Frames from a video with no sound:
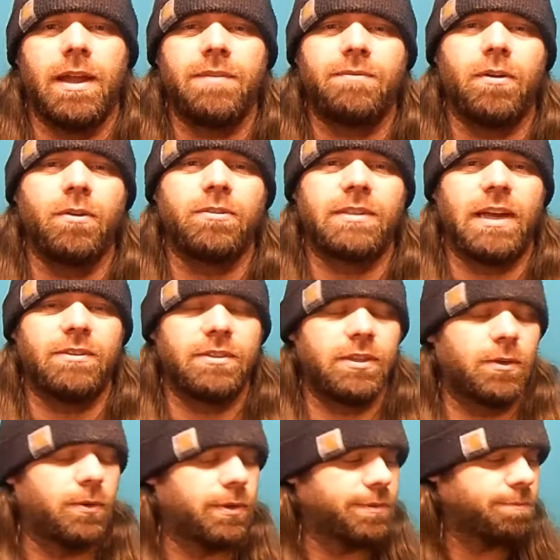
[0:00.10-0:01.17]
folks, how's it
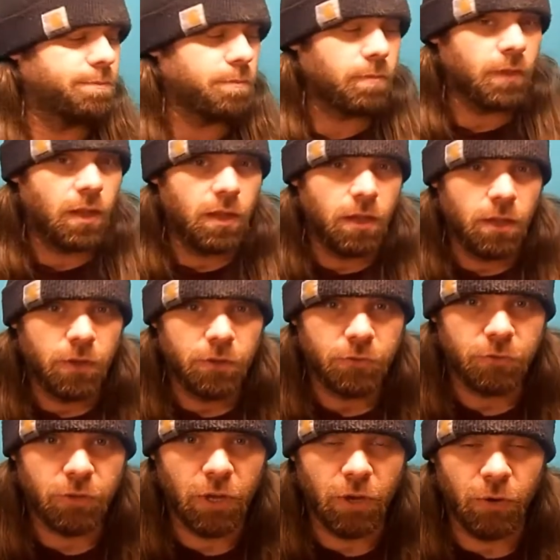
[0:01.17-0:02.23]
going?
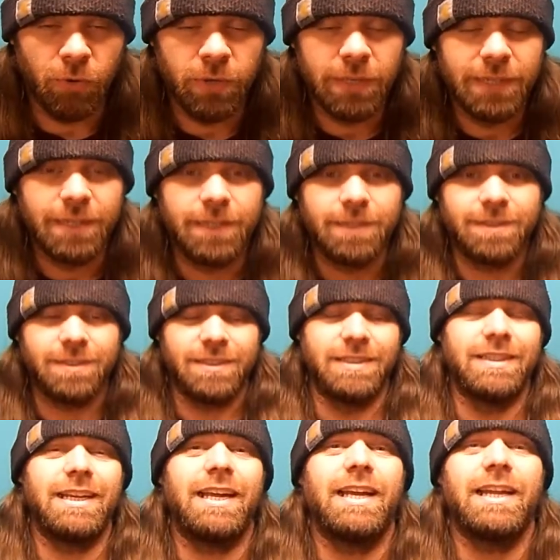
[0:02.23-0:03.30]
So,
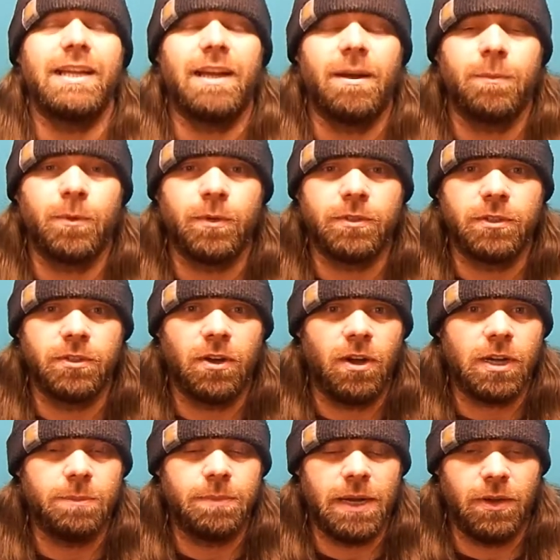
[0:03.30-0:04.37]
today I'm going to talk
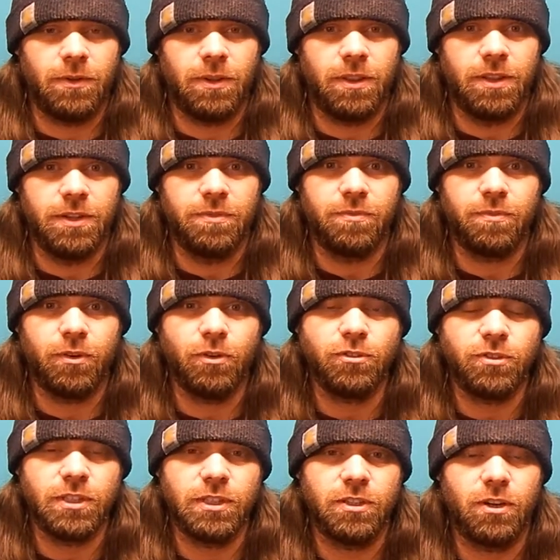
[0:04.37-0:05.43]
about the first
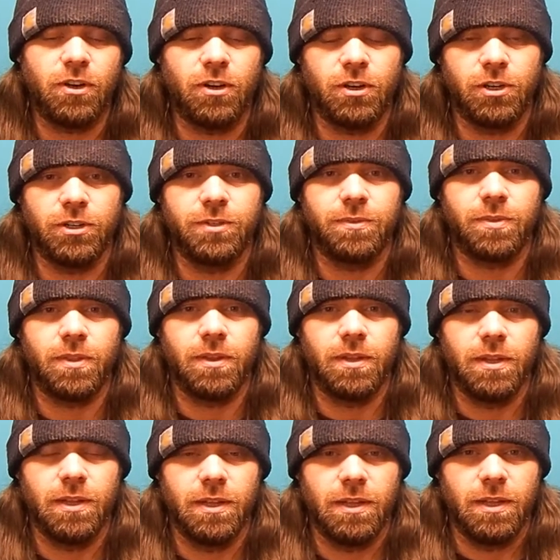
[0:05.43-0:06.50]
guitar
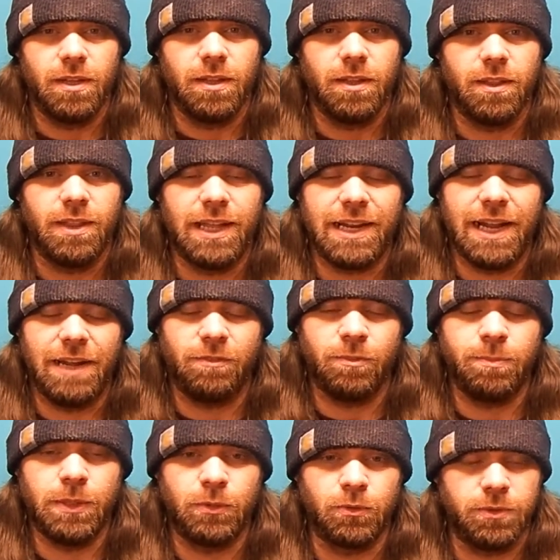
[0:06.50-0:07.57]
that I ever
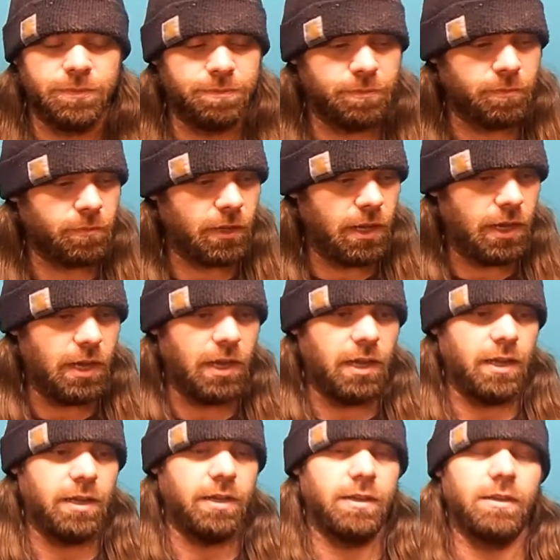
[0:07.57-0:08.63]
built.
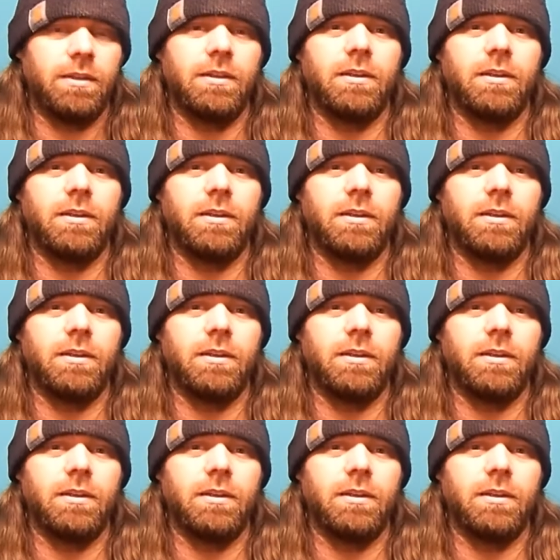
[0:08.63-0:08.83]
And